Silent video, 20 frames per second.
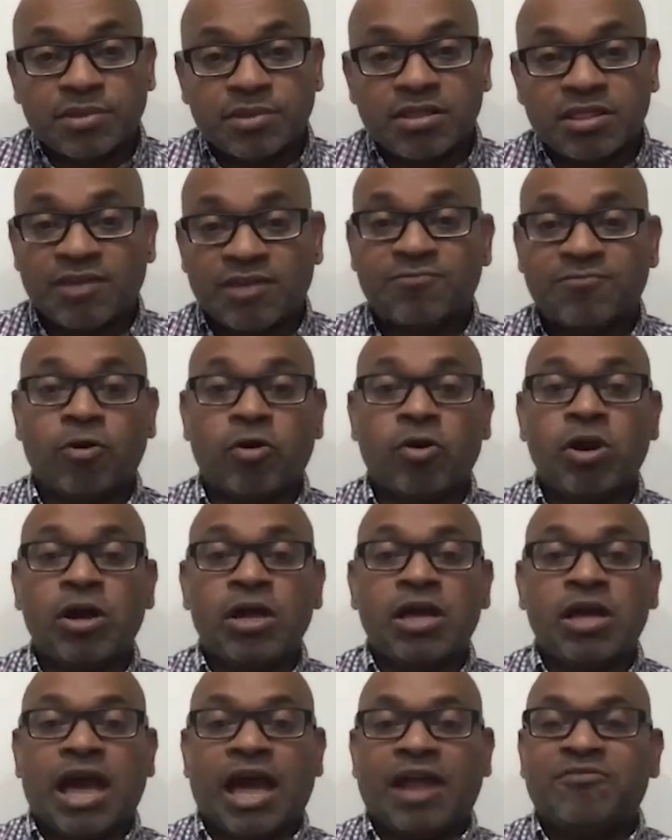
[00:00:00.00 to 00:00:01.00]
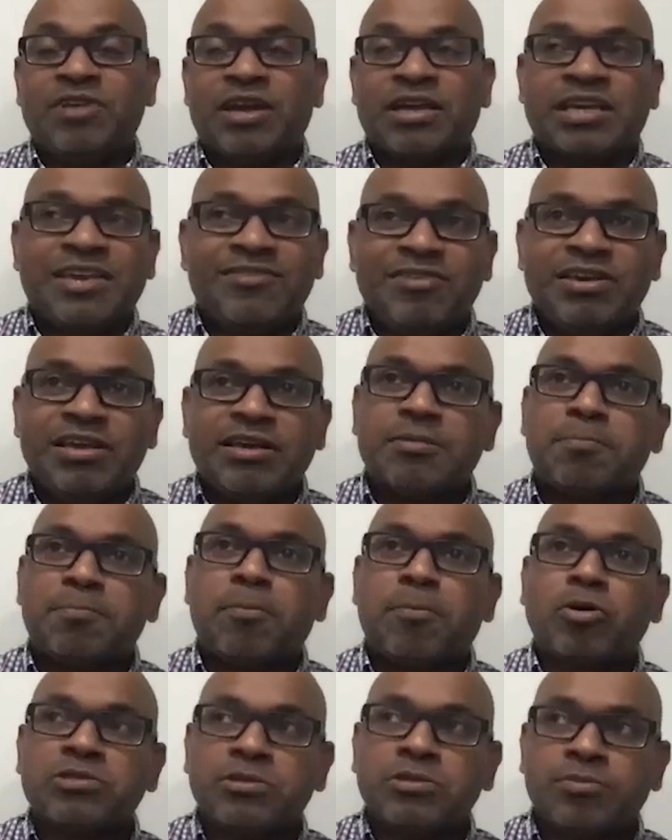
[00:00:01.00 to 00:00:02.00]
Therefore, and we are giving
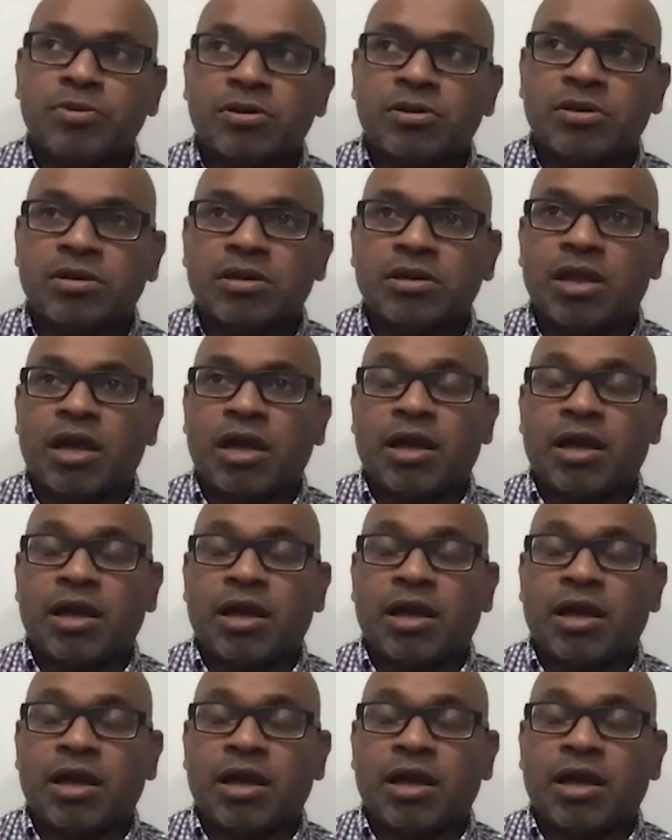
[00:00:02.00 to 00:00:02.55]
portable